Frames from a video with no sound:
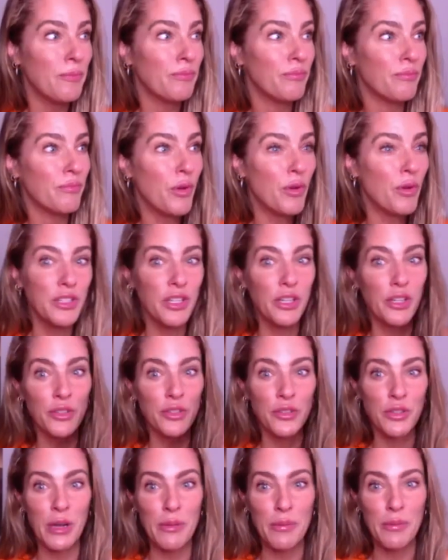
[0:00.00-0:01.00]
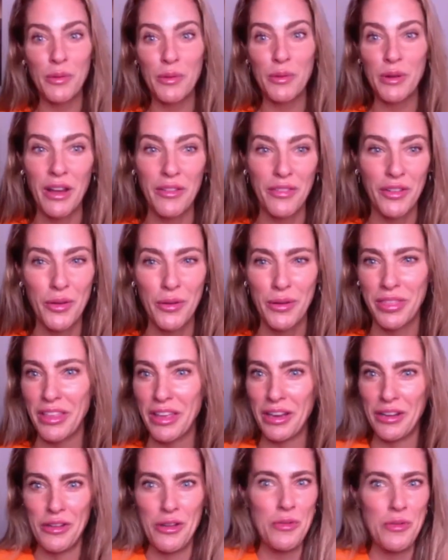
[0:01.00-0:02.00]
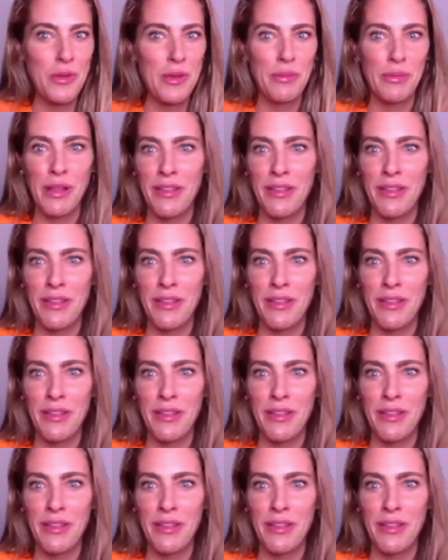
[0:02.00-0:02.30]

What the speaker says: motorcycle trip or whatever with like new people